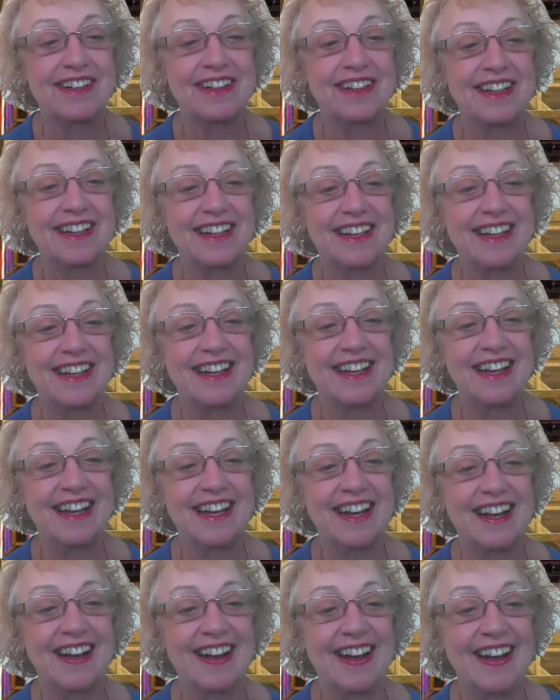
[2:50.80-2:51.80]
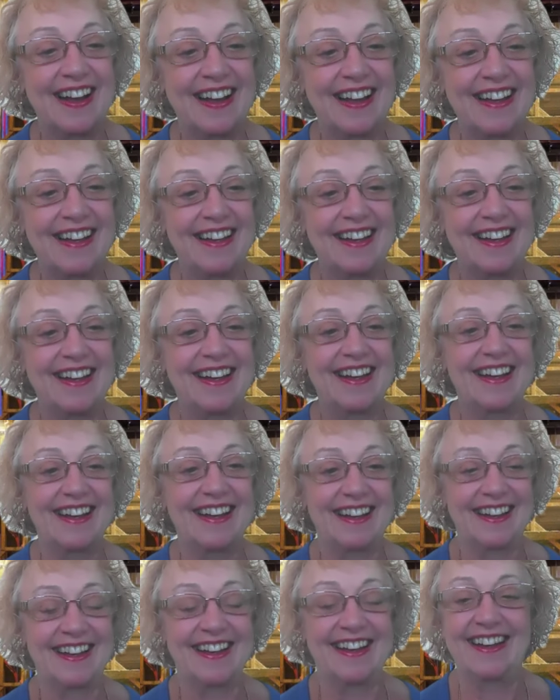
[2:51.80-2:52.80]
Okay, okay, that's great.
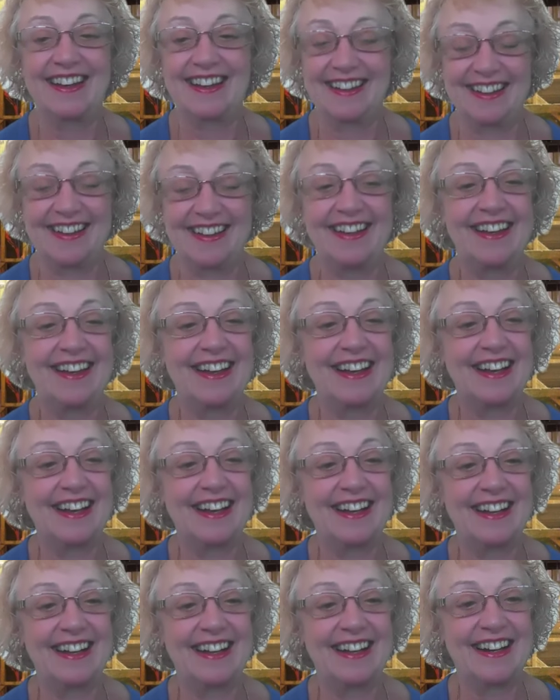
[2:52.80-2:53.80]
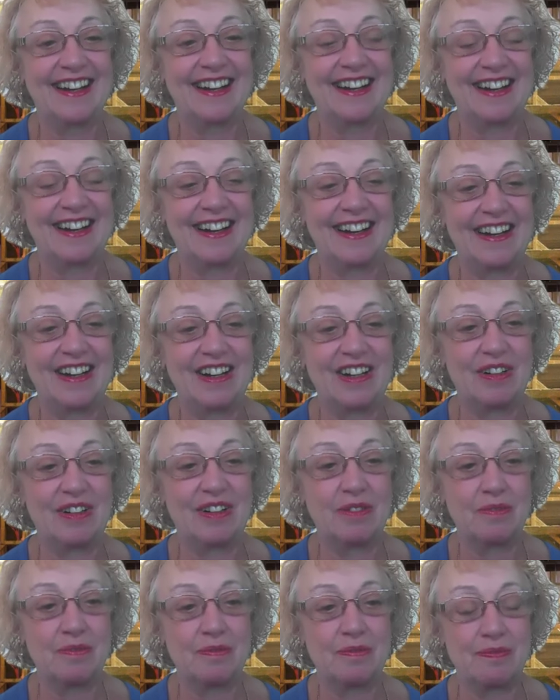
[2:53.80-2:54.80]
So have you finished the
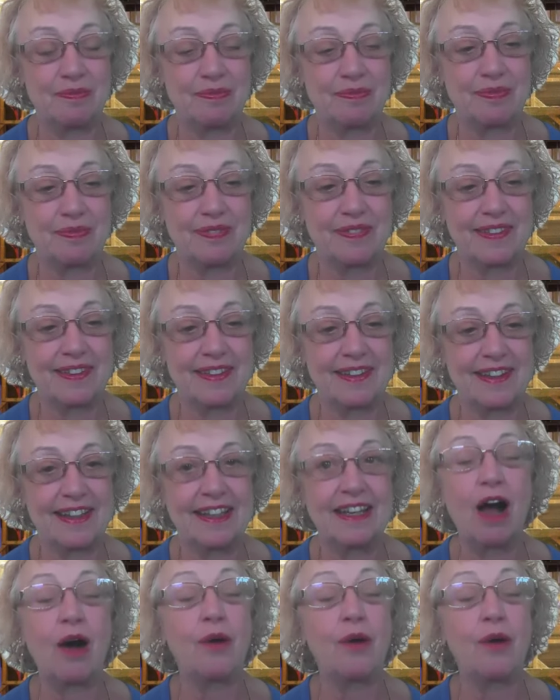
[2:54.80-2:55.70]
musical yet? Are you writing it